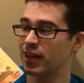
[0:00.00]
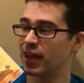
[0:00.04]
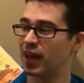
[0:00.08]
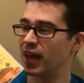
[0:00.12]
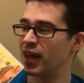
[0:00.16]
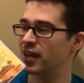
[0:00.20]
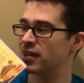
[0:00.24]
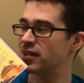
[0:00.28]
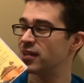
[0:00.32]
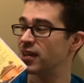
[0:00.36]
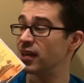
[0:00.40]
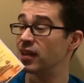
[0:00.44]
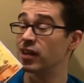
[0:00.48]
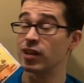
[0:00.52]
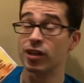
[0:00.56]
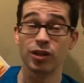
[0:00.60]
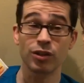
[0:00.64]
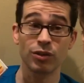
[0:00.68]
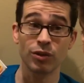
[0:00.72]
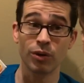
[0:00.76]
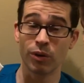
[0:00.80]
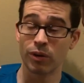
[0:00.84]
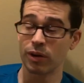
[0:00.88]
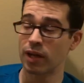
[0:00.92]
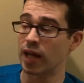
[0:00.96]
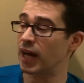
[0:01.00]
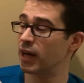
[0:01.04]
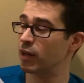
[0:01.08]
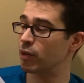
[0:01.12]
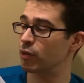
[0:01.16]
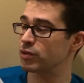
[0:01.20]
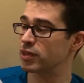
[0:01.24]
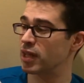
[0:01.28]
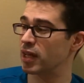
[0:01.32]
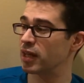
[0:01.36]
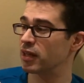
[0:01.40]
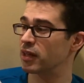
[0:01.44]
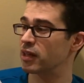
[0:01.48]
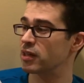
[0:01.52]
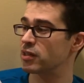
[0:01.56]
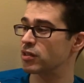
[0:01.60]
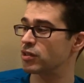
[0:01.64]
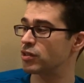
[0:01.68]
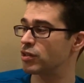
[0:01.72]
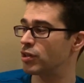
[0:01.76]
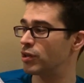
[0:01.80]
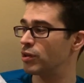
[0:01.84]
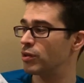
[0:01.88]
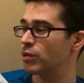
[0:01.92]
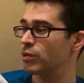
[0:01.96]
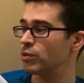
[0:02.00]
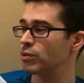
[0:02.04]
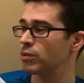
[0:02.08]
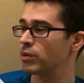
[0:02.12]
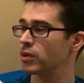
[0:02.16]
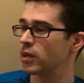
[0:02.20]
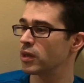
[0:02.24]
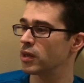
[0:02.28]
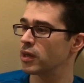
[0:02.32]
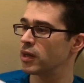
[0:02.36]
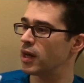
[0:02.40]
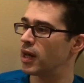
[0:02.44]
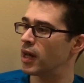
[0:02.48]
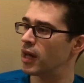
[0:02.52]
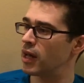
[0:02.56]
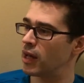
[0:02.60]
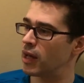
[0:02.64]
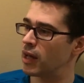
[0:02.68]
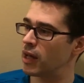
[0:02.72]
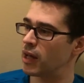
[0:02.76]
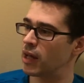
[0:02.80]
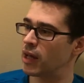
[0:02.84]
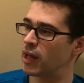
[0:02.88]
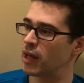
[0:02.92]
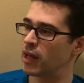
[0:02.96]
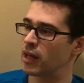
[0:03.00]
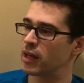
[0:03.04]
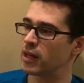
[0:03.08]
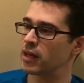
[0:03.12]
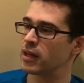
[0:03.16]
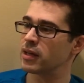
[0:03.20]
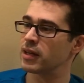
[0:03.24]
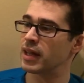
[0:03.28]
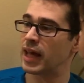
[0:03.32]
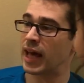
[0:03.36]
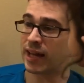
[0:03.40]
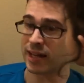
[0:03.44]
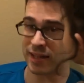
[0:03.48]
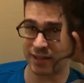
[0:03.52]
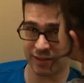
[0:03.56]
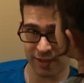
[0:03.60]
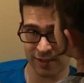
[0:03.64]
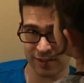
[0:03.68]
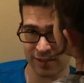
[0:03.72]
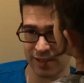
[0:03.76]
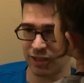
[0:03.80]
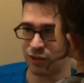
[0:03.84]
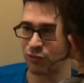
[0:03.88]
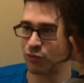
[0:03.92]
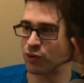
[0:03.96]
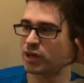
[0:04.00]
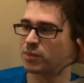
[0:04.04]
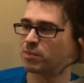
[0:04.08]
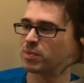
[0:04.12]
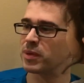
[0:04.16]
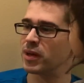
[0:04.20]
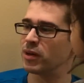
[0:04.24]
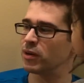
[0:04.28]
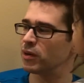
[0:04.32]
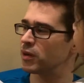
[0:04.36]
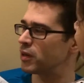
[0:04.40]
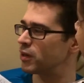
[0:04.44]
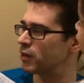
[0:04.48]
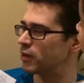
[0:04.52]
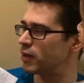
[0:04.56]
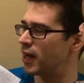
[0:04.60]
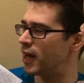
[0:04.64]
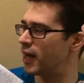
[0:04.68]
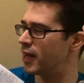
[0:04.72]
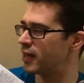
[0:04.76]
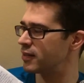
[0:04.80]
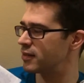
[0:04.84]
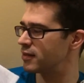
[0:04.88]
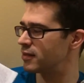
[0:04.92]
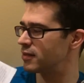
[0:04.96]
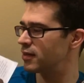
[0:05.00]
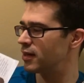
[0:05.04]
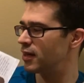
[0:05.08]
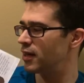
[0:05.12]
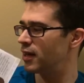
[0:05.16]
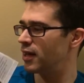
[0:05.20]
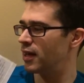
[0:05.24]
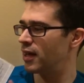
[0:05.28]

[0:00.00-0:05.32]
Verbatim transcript: Cantina. Cantina. You know a lot of those aliens, too. And that is a C-3PO, correct?